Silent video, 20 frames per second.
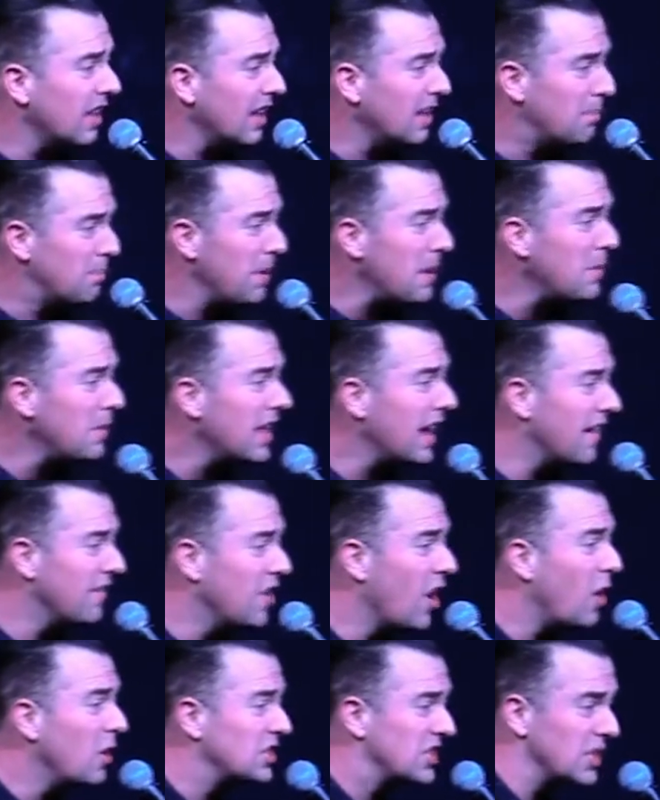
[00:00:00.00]
people that I've
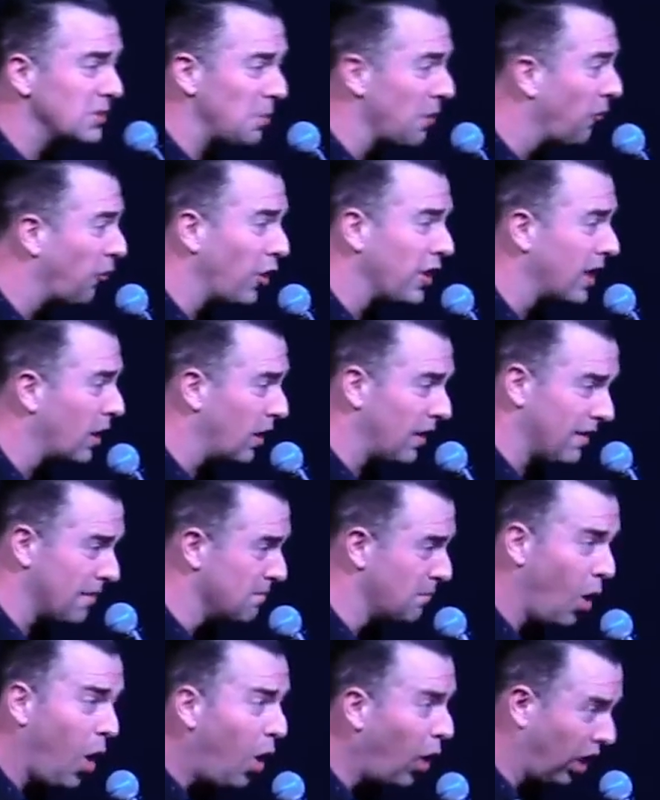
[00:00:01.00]
known since before they were even
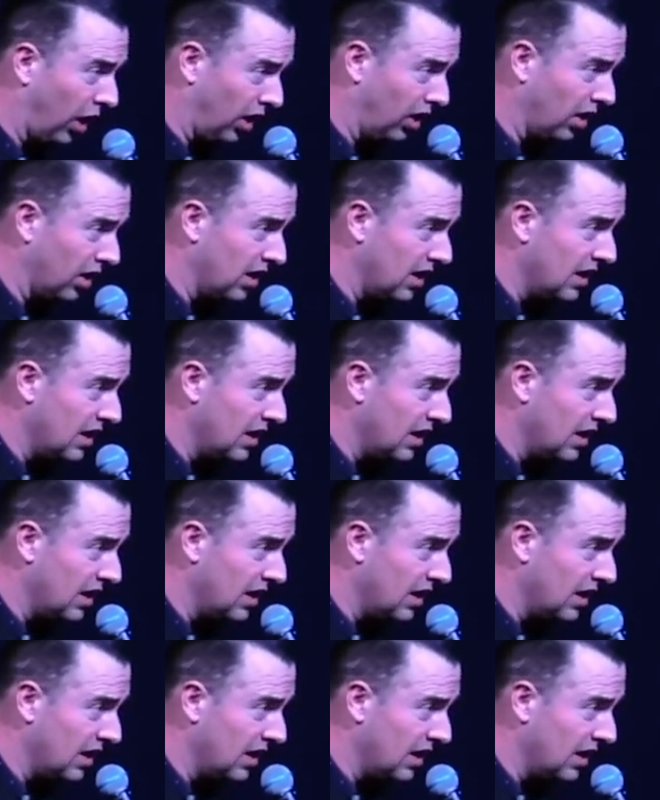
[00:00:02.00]
born.